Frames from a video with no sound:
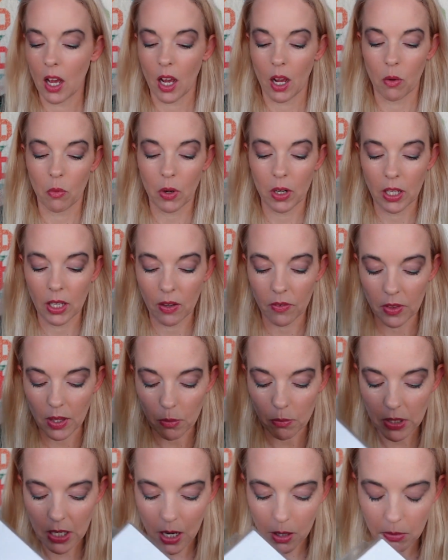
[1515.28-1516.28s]
I want to give
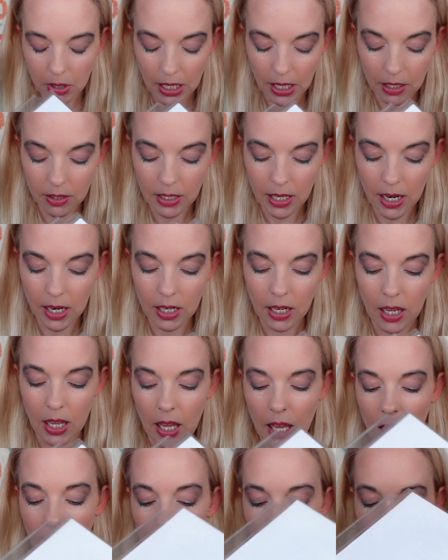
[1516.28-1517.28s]
them time to get that.
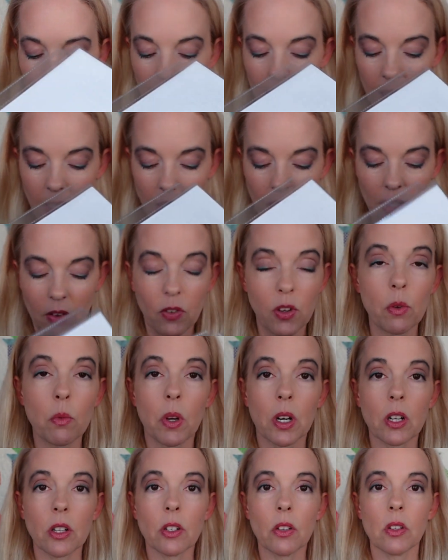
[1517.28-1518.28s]
And if you
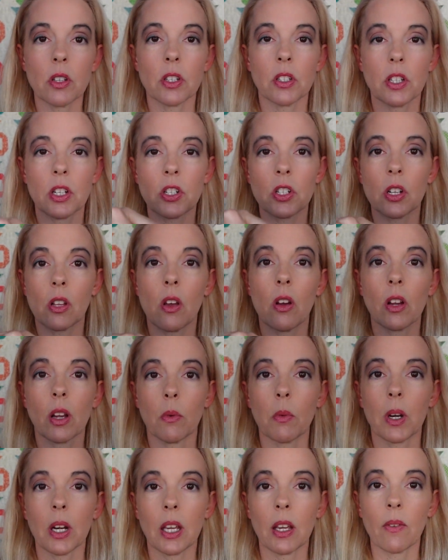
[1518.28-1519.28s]
want to do the stitch along, I
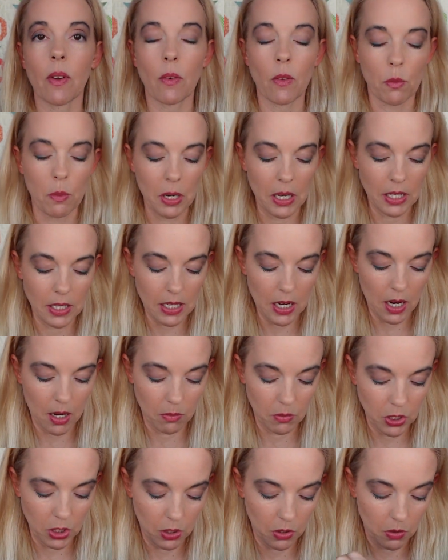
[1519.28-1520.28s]
want to give everybody time
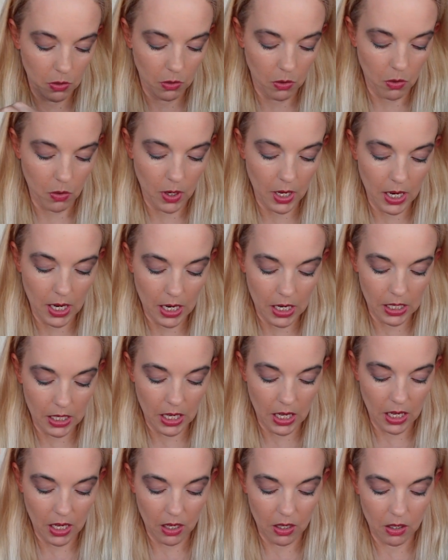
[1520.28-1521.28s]
to go ahead
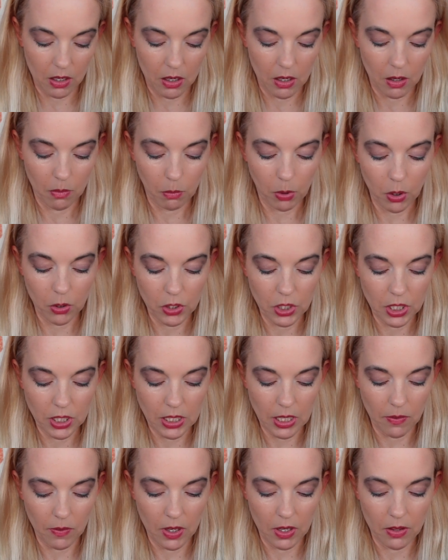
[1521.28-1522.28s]
and purchase
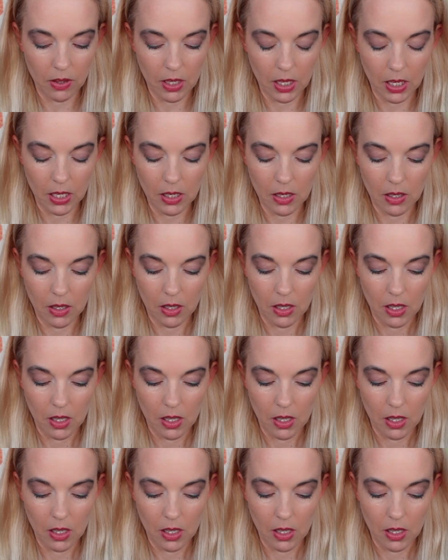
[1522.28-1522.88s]
everything.